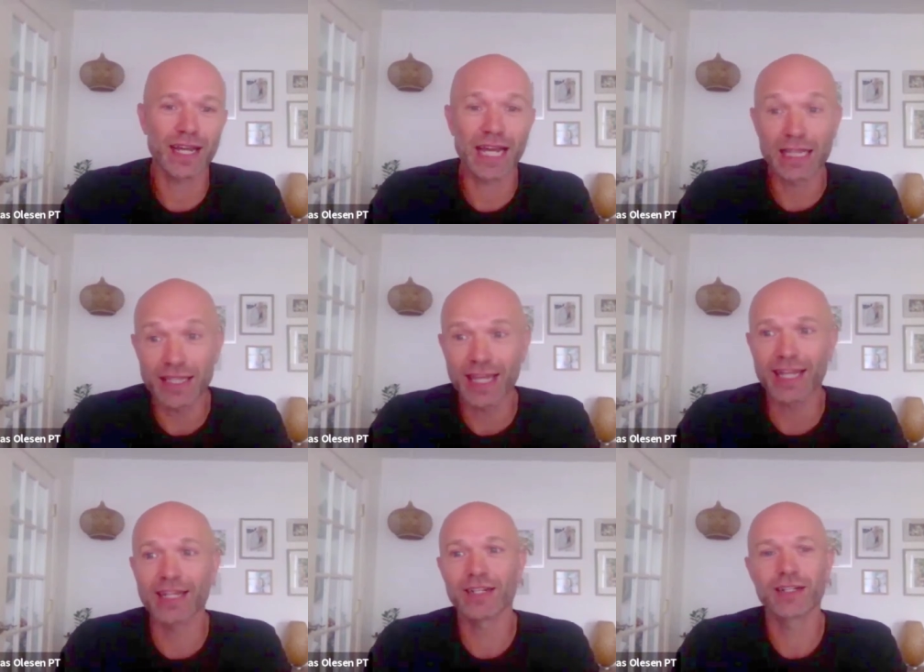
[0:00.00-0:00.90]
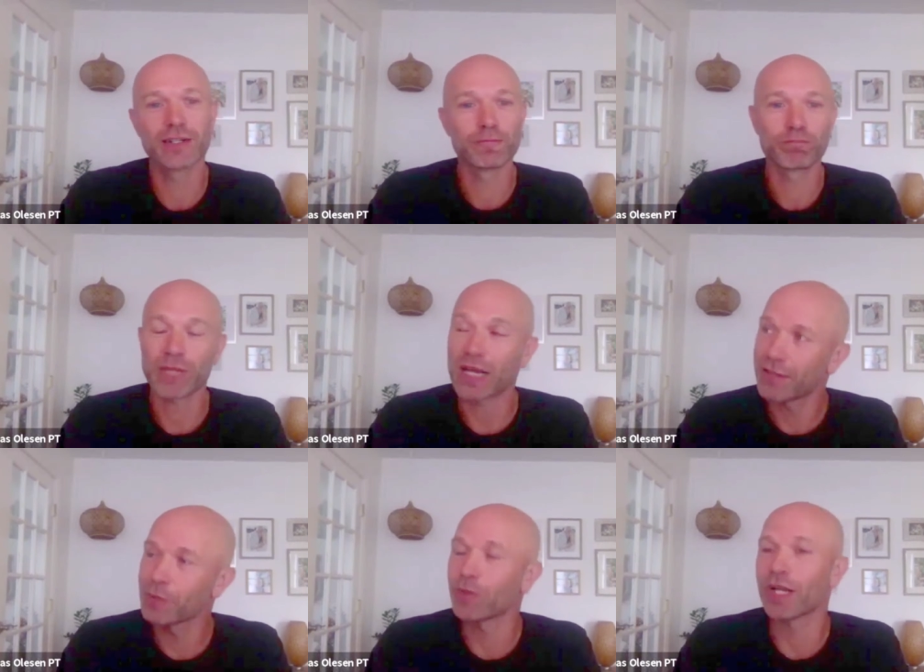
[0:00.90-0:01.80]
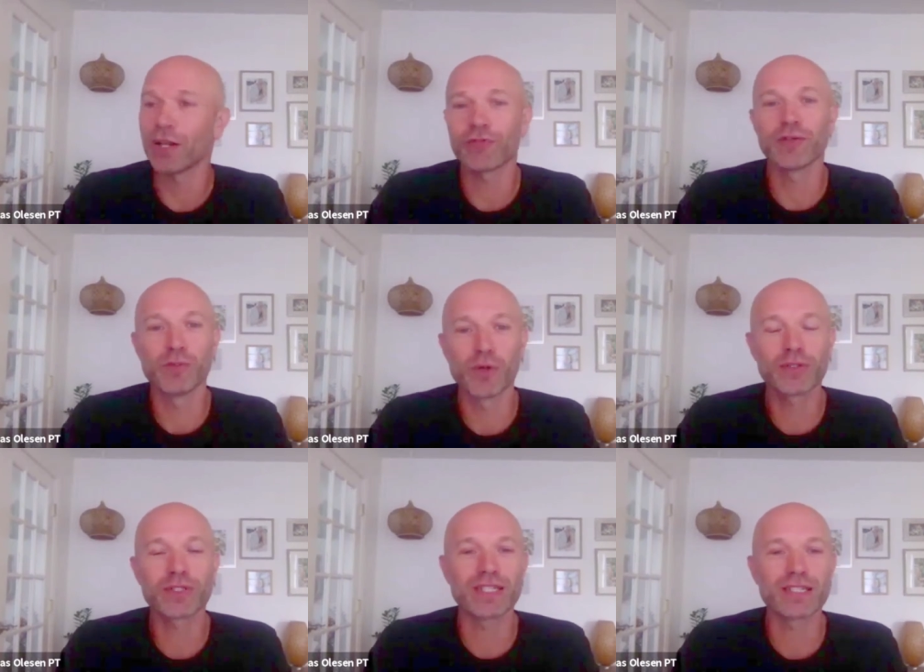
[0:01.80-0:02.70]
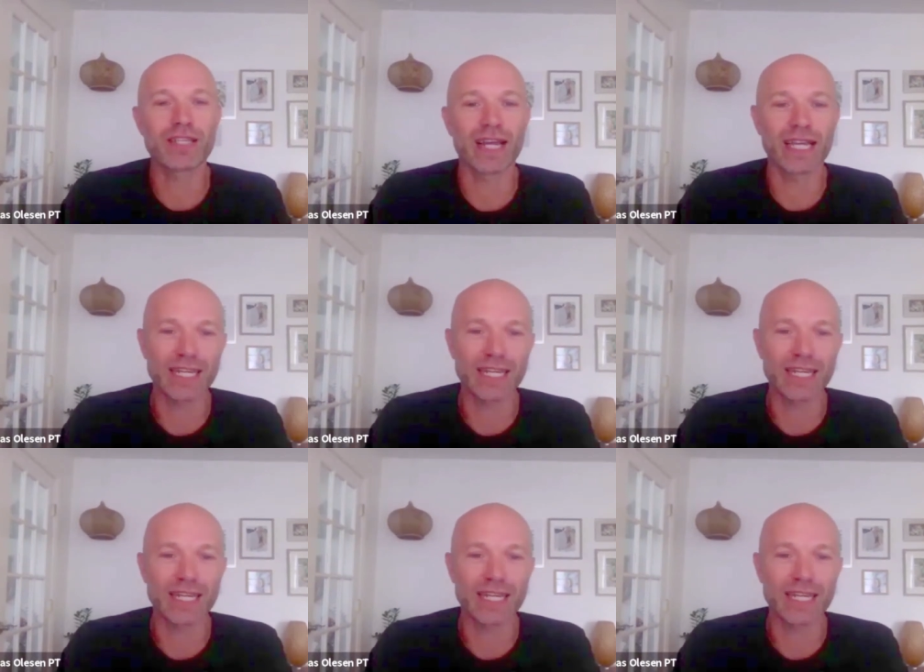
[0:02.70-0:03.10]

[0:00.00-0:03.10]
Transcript: and then i think what i love the most is like